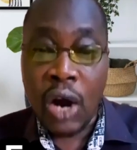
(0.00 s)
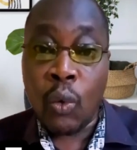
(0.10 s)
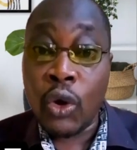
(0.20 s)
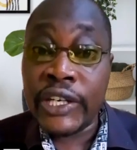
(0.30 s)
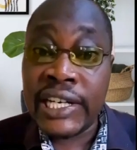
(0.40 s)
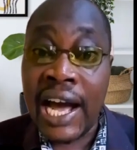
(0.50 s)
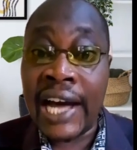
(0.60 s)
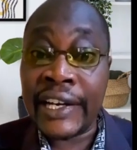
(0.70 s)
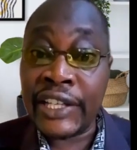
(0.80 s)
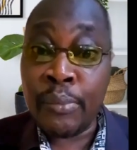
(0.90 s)
what
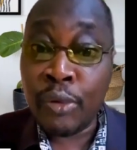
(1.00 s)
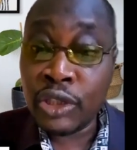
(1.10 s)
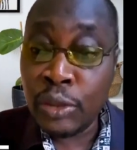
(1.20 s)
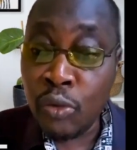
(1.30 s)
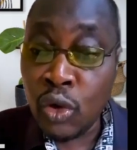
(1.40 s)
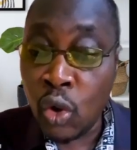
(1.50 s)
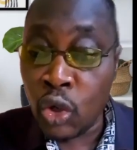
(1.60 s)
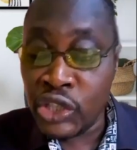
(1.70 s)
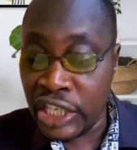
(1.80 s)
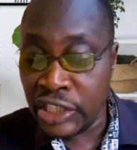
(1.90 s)
are the possible
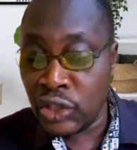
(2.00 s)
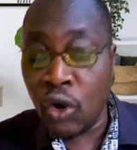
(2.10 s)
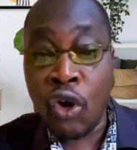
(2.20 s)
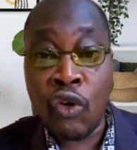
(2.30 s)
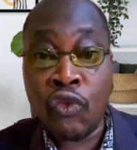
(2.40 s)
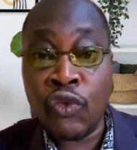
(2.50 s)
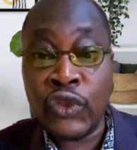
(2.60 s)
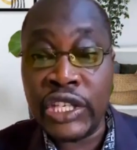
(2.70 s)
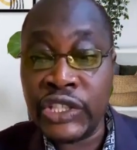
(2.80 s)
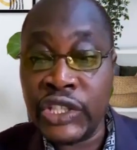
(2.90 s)
causes of
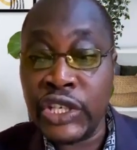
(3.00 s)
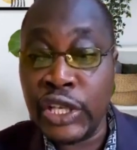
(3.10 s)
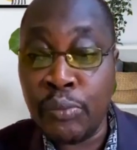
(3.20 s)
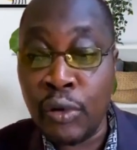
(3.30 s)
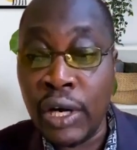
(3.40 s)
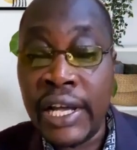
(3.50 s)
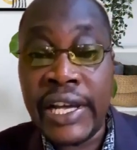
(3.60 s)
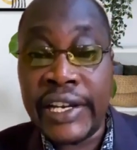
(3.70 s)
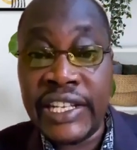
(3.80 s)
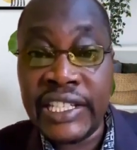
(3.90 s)
this nipple
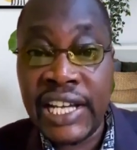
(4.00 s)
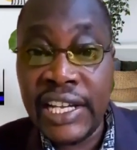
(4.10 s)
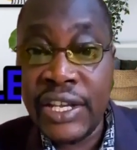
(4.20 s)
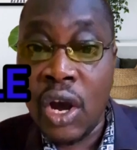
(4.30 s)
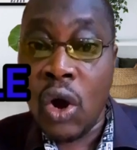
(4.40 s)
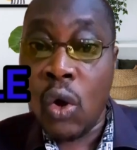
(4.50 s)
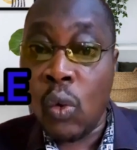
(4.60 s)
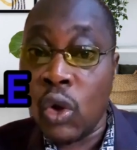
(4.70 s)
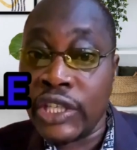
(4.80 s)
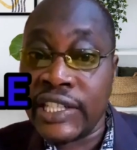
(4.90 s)
discharge,
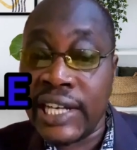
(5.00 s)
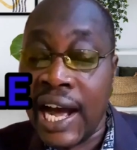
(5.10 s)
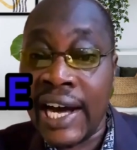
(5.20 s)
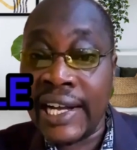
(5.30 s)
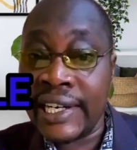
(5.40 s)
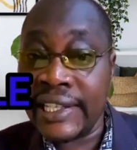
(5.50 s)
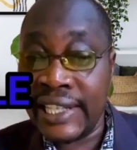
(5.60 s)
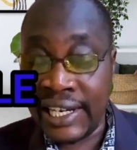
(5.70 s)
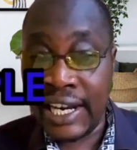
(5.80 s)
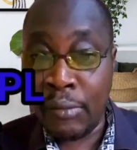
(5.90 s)
what are the